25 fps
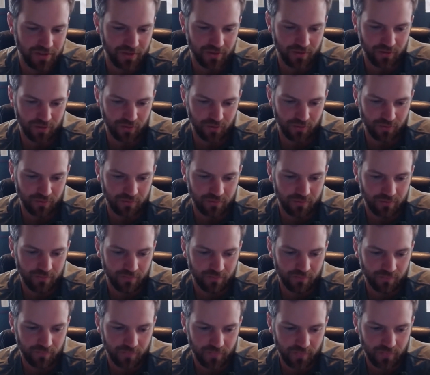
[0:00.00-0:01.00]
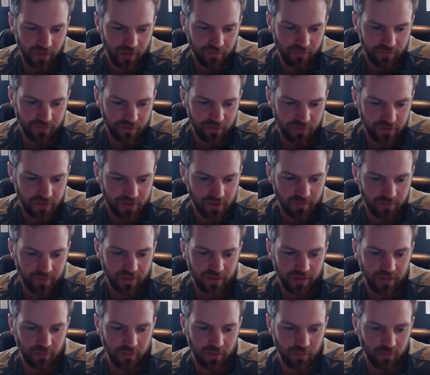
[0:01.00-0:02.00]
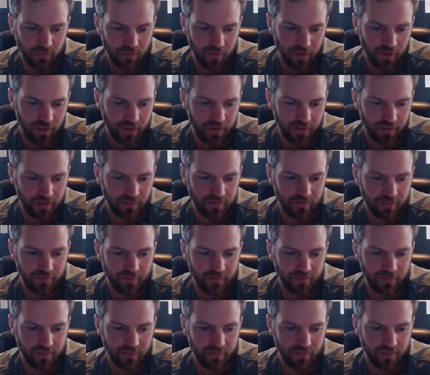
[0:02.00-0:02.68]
to, if there's something that we want,